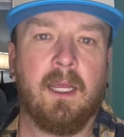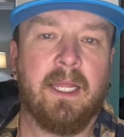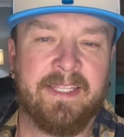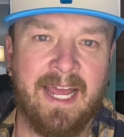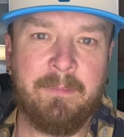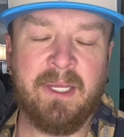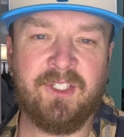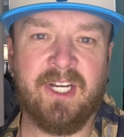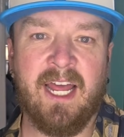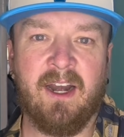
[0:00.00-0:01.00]
Did I
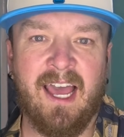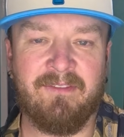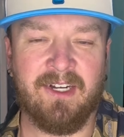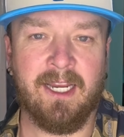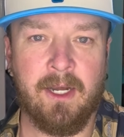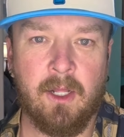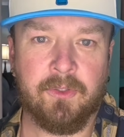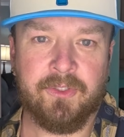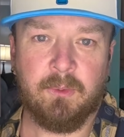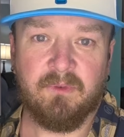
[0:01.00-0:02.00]
mention I don't have any adult
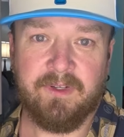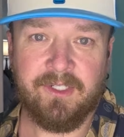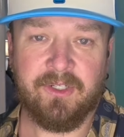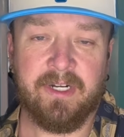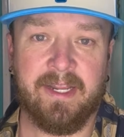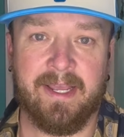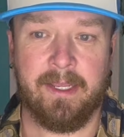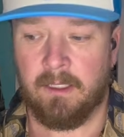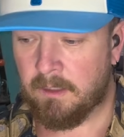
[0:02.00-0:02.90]
supervision today?